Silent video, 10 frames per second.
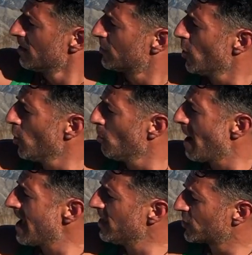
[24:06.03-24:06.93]
So
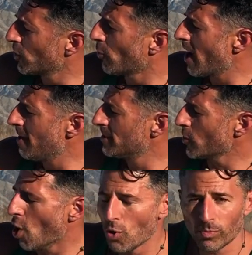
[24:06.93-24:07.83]
my Instagram
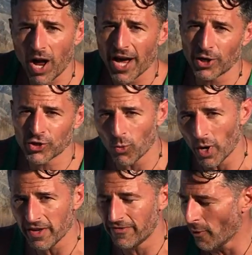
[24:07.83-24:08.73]
is
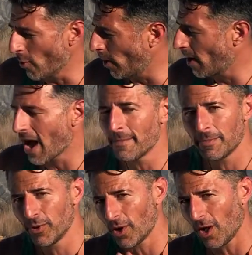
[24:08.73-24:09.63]
OmRider24. I'm going
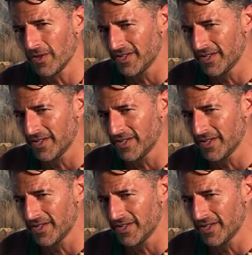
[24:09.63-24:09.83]
to put all